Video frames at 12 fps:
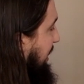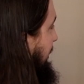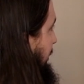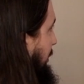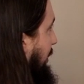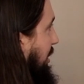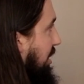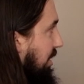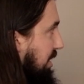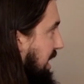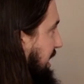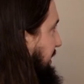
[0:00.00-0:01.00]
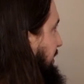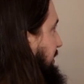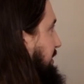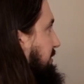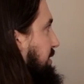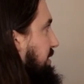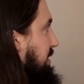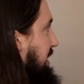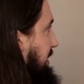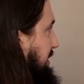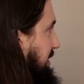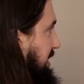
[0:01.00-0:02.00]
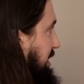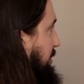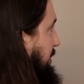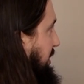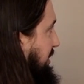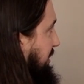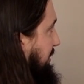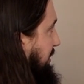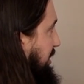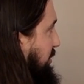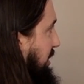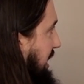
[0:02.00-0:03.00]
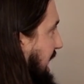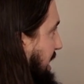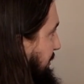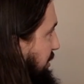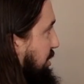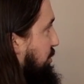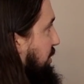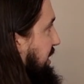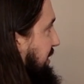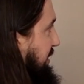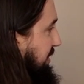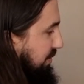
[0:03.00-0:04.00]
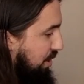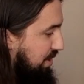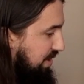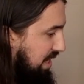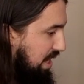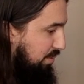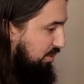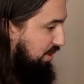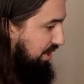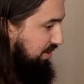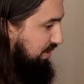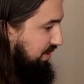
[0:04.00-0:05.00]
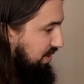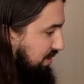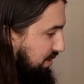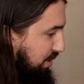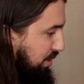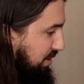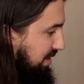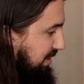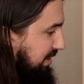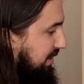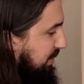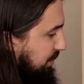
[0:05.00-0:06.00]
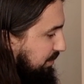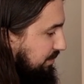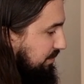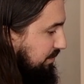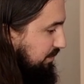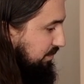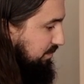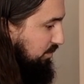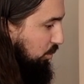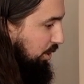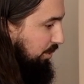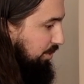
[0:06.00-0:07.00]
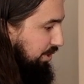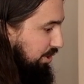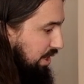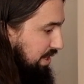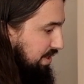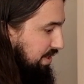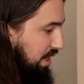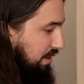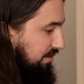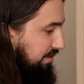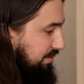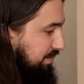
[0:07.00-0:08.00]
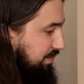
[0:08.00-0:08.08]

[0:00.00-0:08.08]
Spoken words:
So all kinds of different things that you can have on your wrist as far as the Apple Watch is concerned. Really, really great stuff.